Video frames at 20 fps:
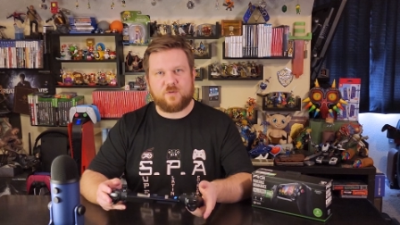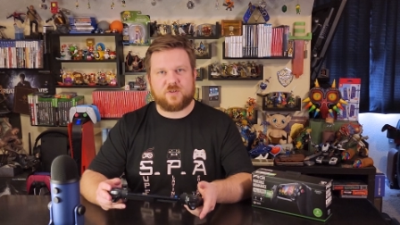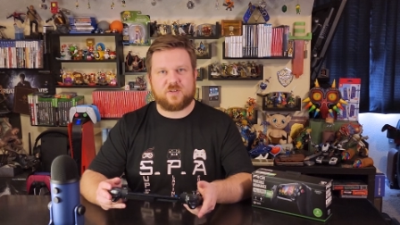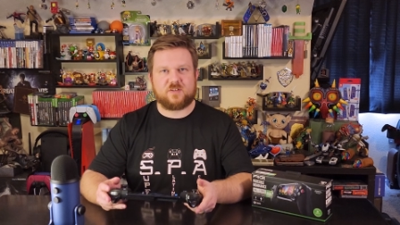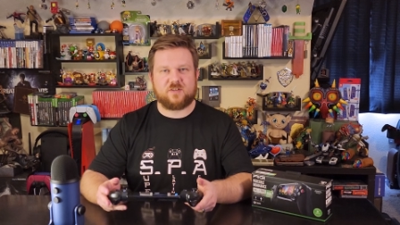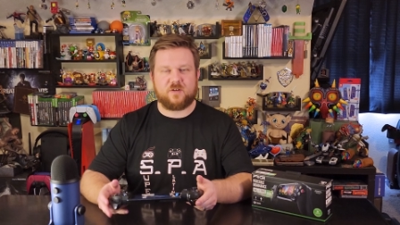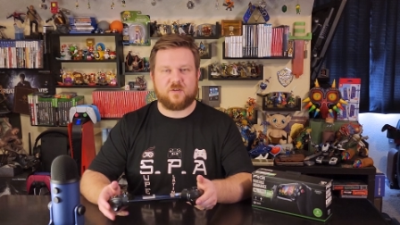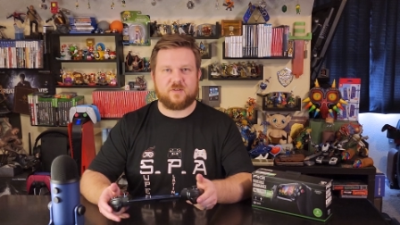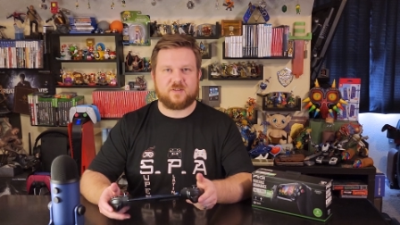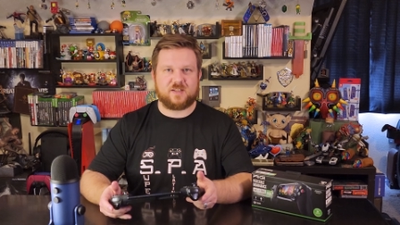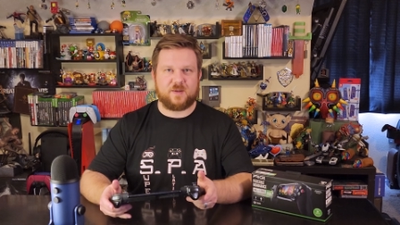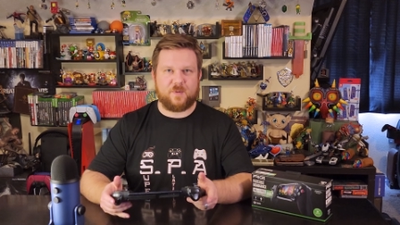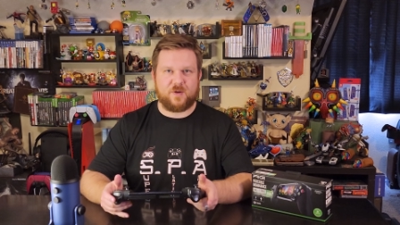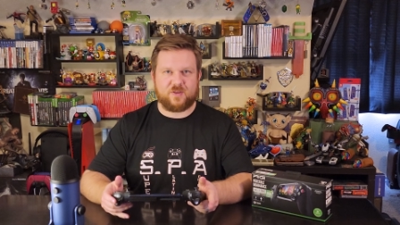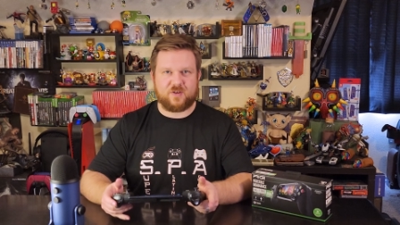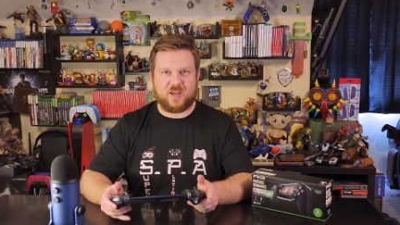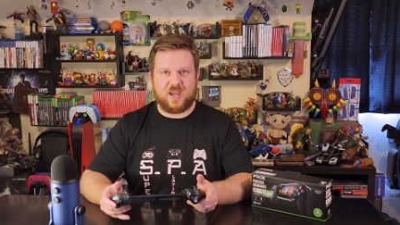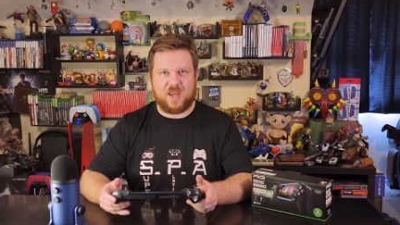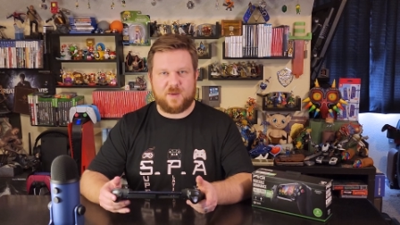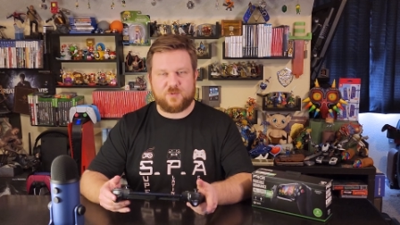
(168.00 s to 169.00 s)
with some
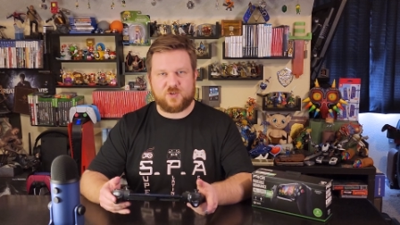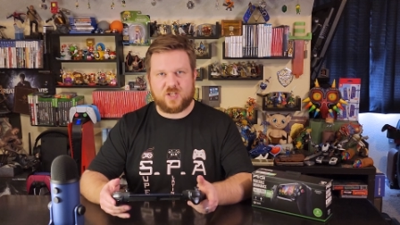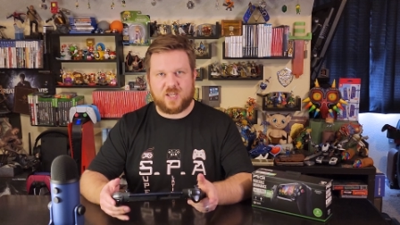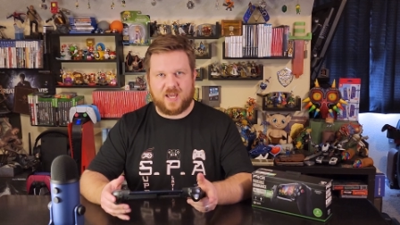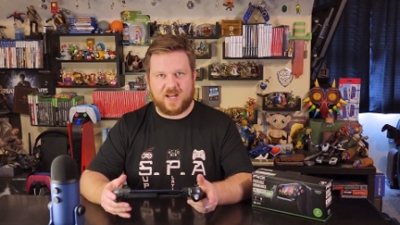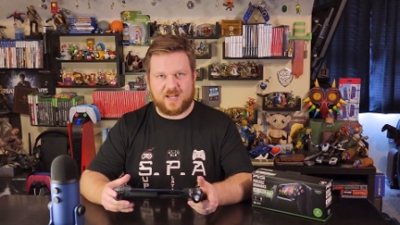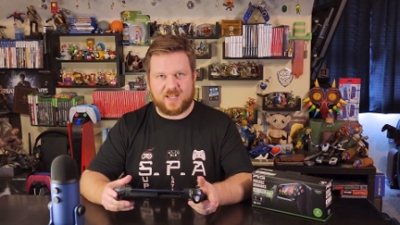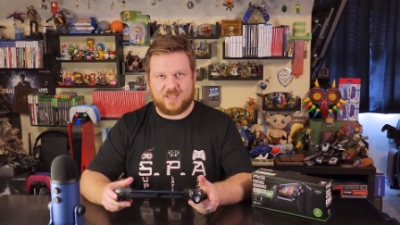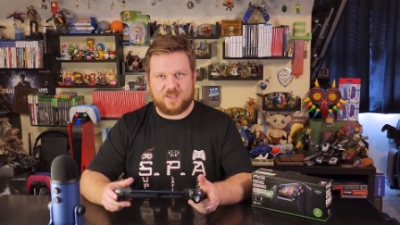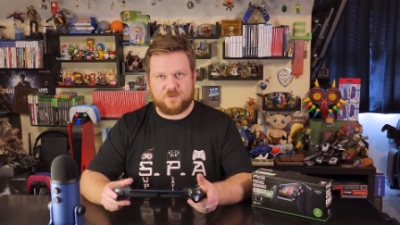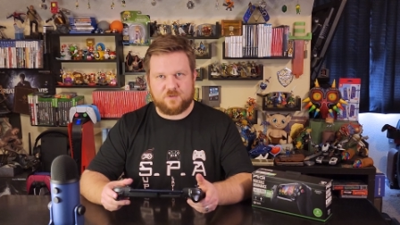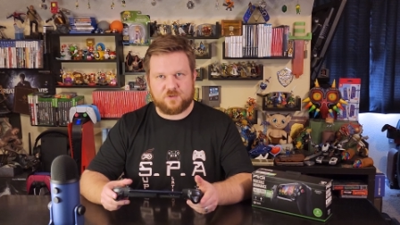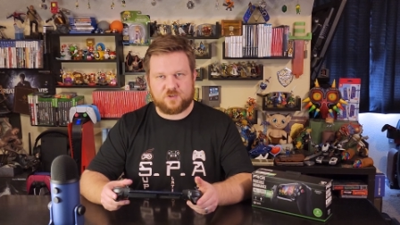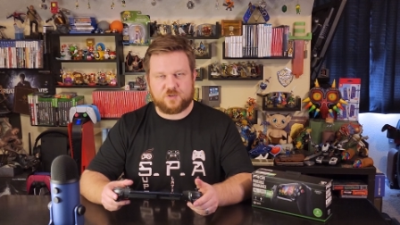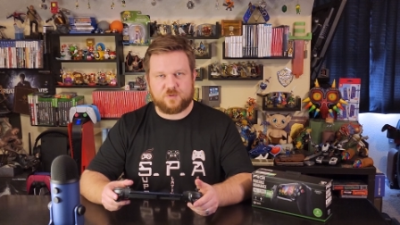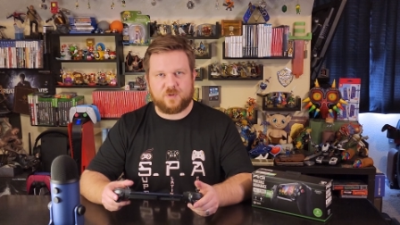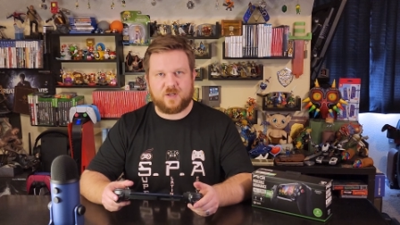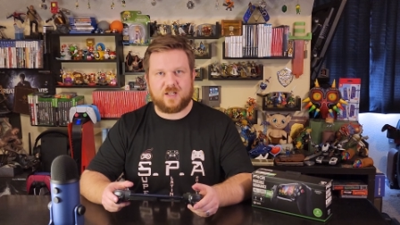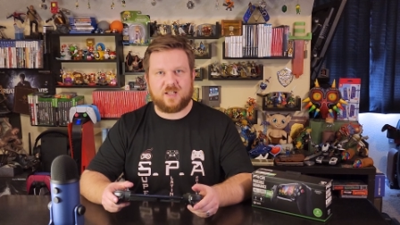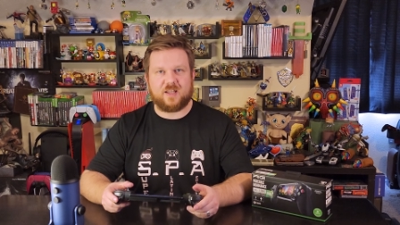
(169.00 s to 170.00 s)
other games, you kind of get
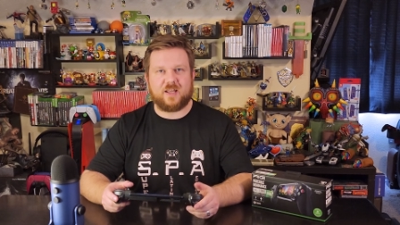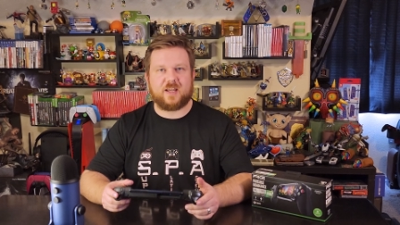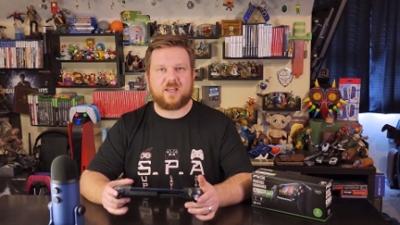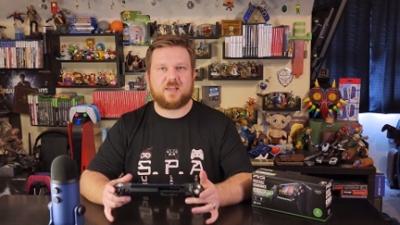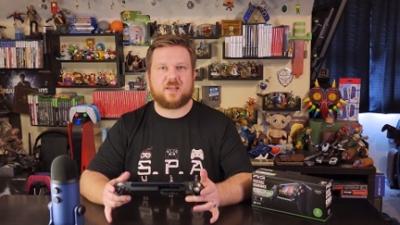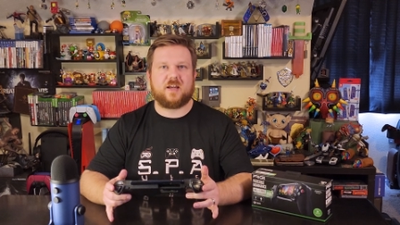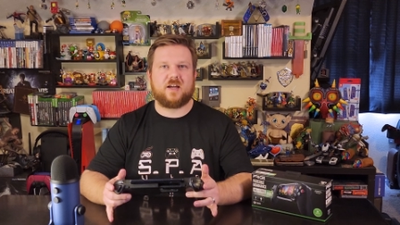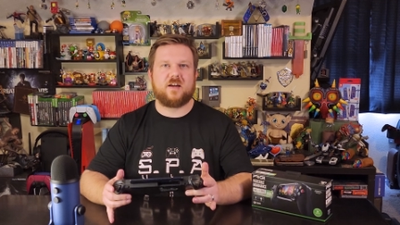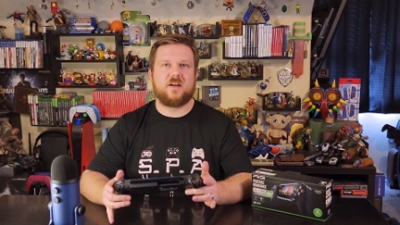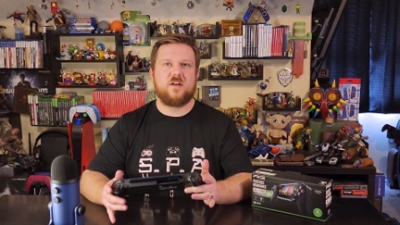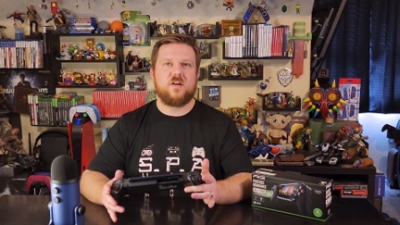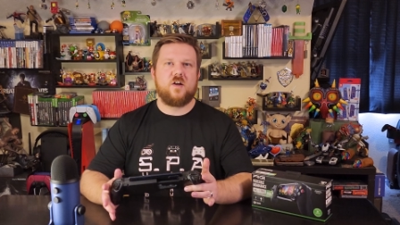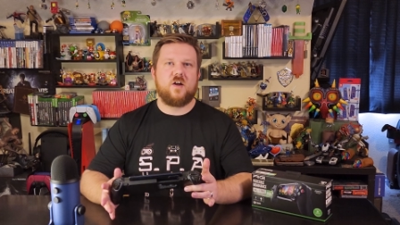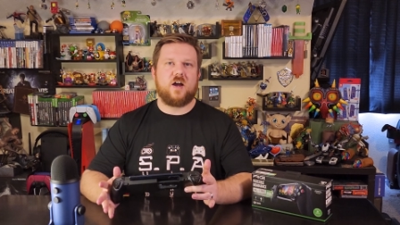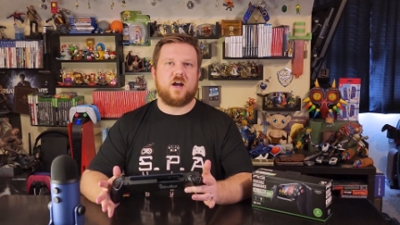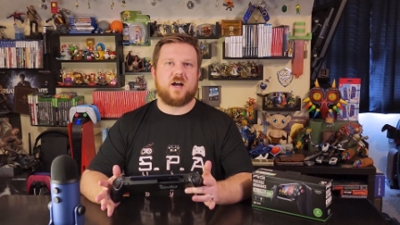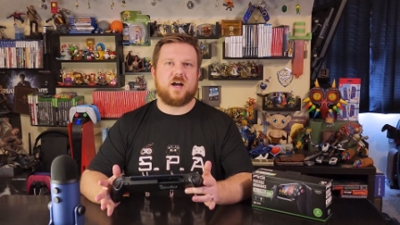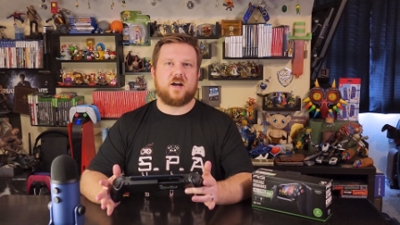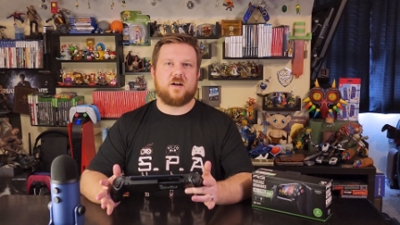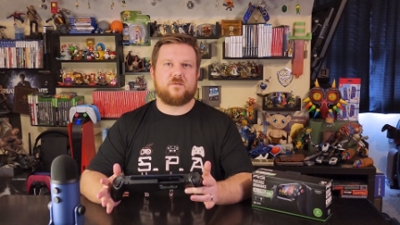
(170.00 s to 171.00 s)
used to it, like uh,
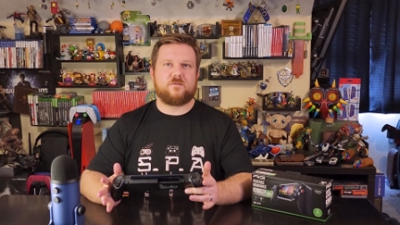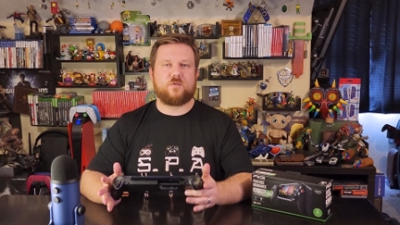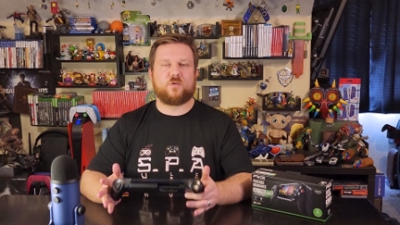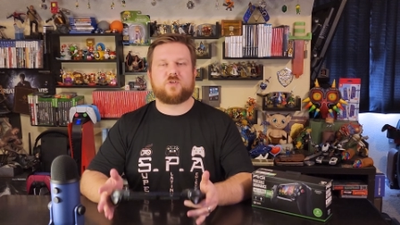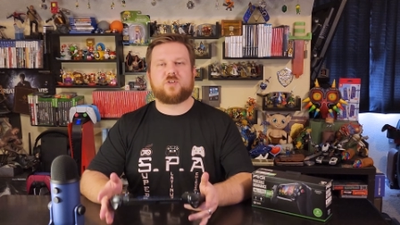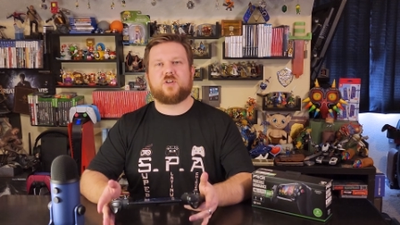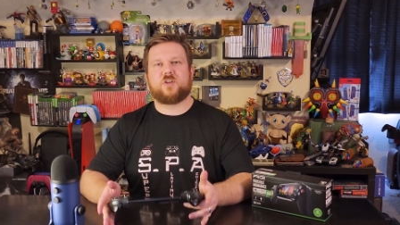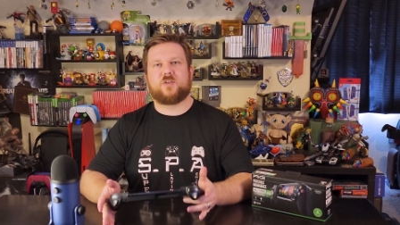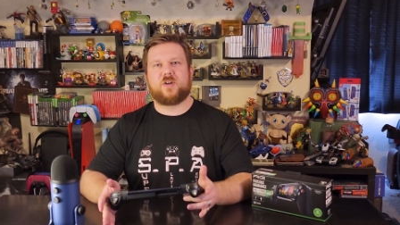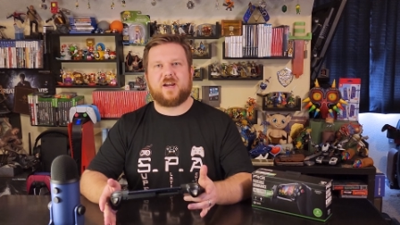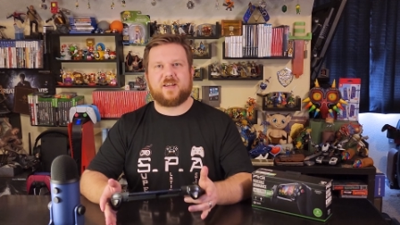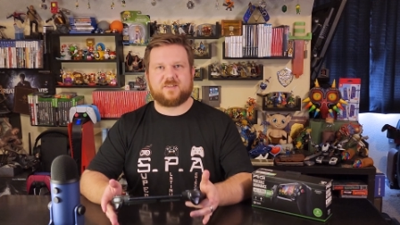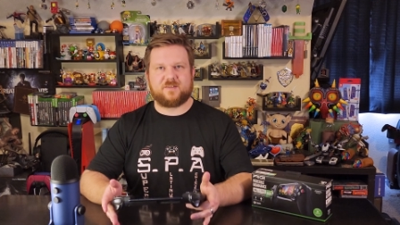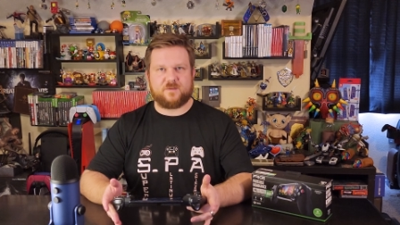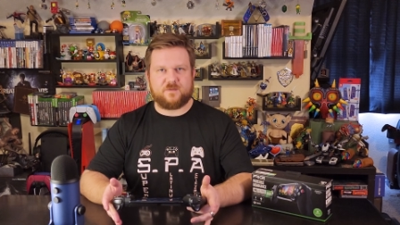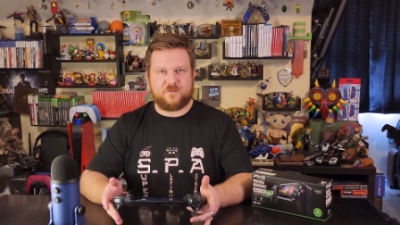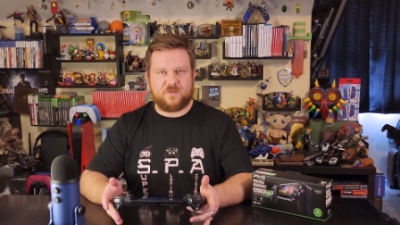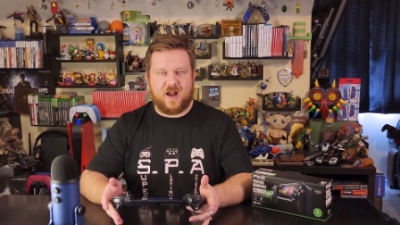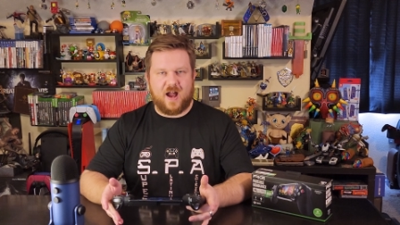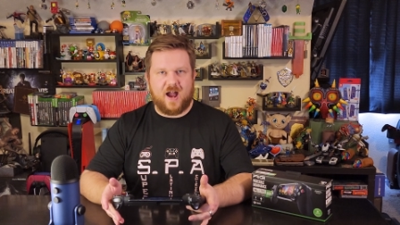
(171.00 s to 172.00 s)
uh, Forza
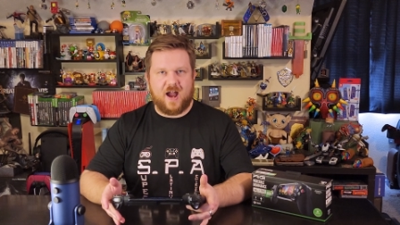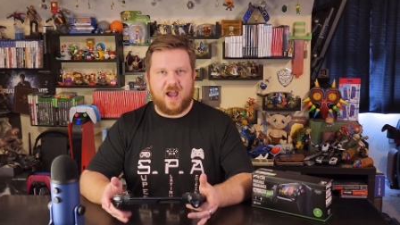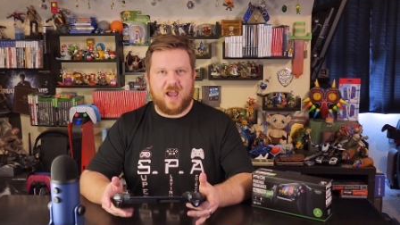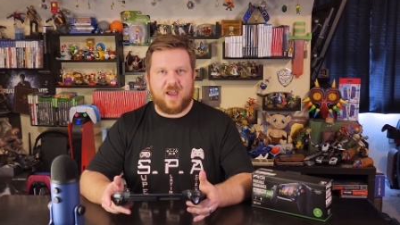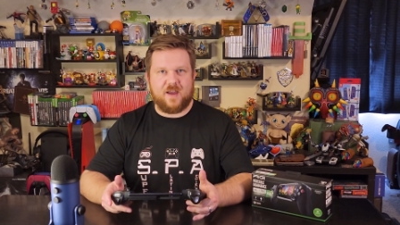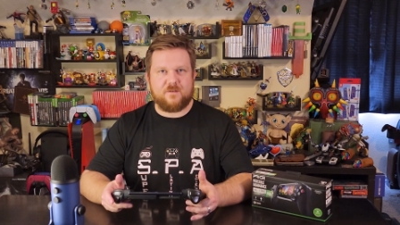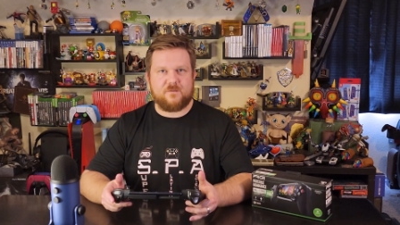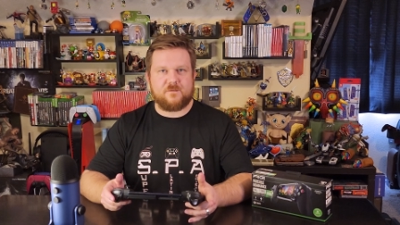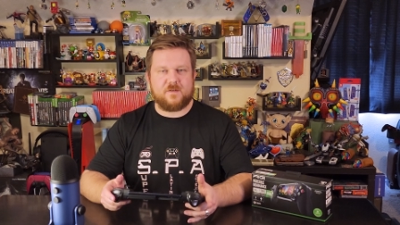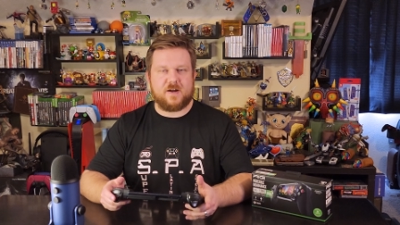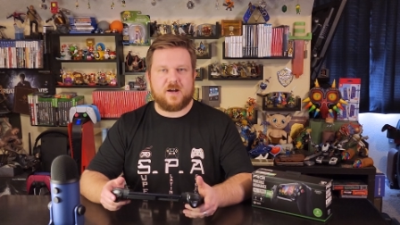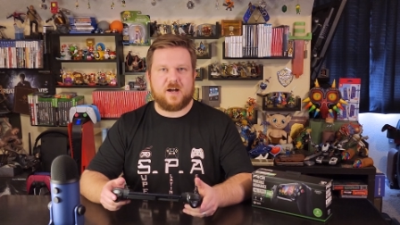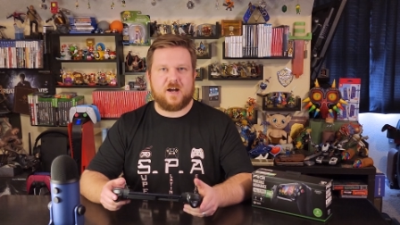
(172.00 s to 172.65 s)
Horizon 5.